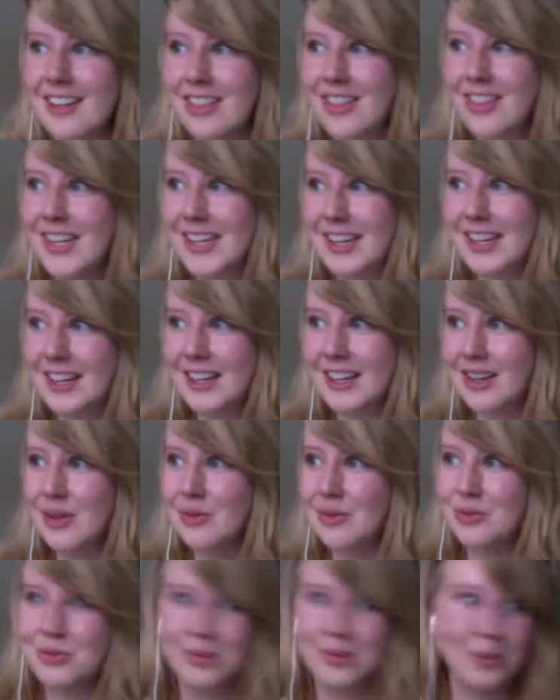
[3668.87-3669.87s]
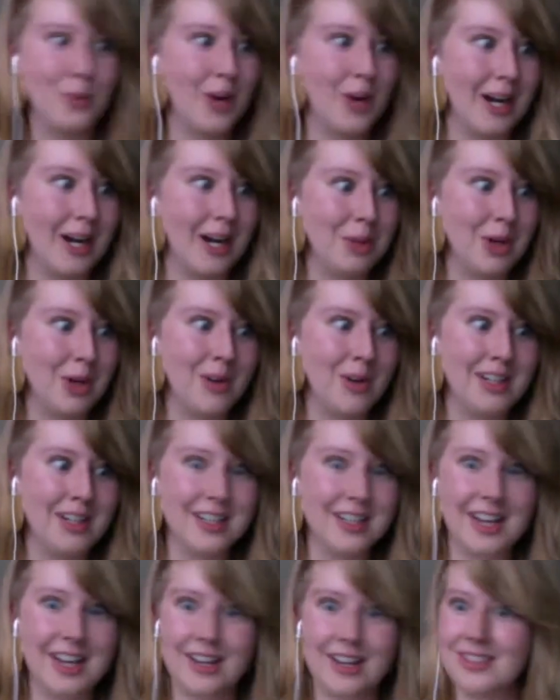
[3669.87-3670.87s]
thinking of where I'm going
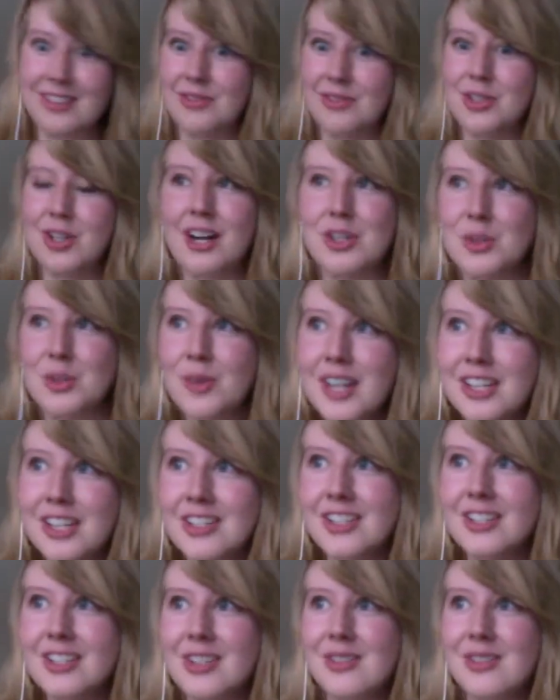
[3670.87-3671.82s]
next after graduation,